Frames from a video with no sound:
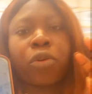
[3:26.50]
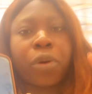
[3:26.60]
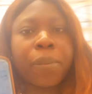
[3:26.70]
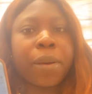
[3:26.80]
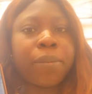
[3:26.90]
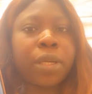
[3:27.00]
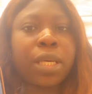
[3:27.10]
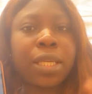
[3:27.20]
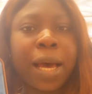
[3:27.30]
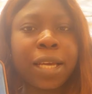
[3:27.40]
Remember
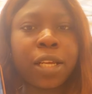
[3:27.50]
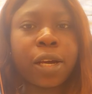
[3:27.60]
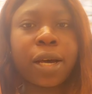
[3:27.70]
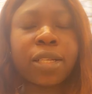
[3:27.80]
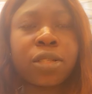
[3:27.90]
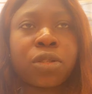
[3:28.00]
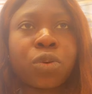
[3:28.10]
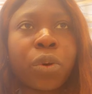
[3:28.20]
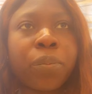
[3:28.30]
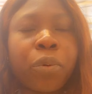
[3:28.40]
that ID card is
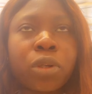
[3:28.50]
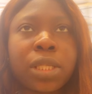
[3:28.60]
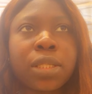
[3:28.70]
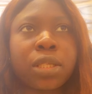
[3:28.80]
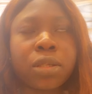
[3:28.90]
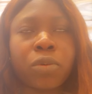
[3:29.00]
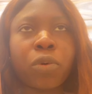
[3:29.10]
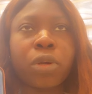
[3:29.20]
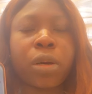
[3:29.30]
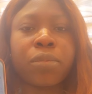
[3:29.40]
so important.
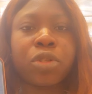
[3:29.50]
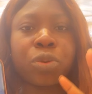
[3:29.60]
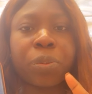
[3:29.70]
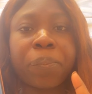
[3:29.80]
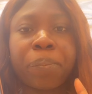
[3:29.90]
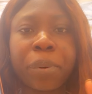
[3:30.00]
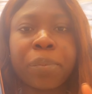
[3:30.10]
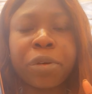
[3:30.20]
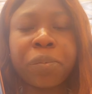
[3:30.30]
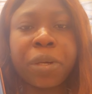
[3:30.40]
2
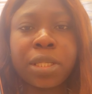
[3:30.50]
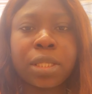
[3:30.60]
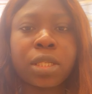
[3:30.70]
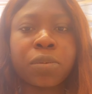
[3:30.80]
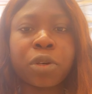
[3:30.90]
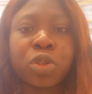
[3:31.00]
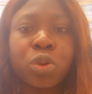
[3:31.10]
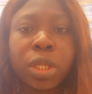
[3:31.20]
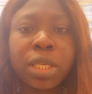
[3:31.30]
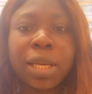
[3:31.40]
primary reasons is because
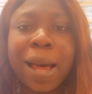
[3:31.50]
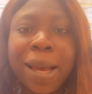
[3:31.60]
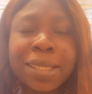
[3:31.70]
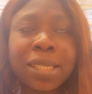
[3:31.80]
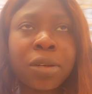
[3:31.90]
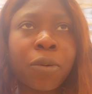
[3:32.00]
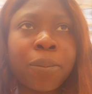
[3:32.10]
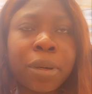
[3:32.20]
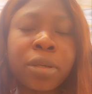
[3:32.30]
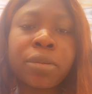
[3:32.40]
you need the ID
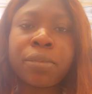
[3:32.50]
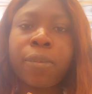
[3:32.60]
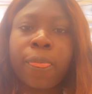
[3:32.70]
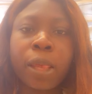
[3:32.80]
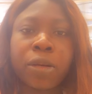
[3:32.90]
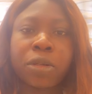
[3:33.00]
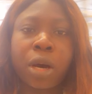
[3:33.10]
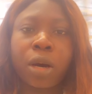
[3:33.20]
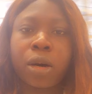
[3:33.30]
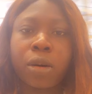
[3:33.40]
number
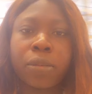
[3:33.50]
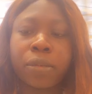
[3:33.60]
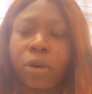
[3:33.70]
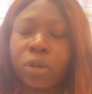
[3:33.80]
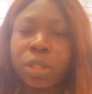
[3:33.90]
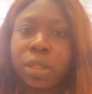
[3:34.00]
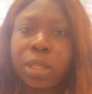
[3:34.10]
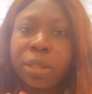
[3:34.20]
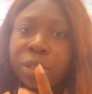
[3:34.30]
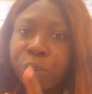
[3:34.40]
on
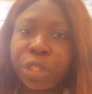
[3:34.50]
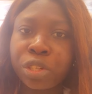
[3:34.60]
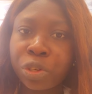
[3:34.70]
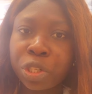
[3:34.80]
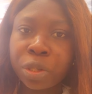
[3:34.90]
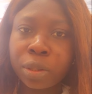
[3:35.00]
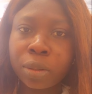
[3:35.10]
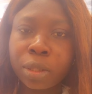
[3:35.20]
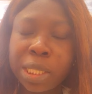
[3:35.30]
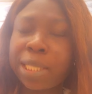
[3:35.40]
this
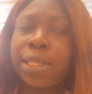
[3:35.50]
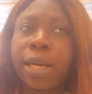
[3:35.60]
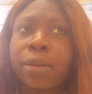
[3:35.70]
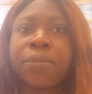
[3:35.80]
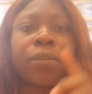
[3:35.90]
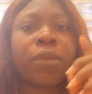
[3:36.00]
registration data.